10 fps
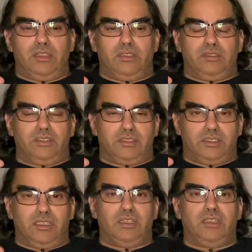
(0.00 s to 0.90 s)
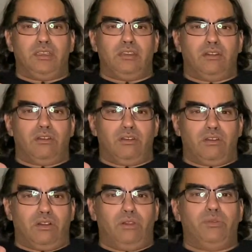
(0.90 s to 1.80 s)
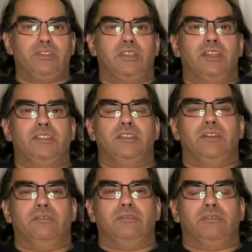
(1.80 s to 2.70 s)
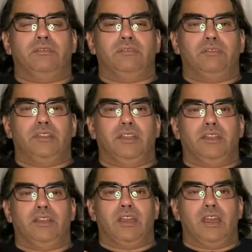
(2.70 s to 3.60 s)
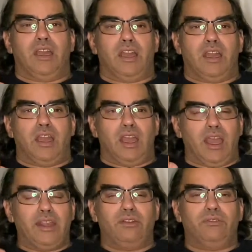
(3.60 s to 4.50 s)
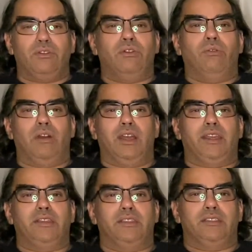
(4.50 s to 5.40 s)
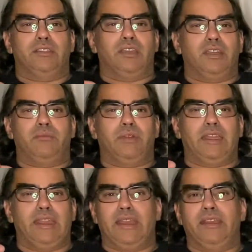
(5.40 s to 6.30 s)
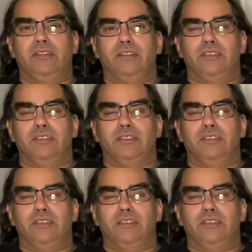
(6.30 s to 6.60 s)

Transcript: The CD always edged out, and I don't know why. It's not in my head.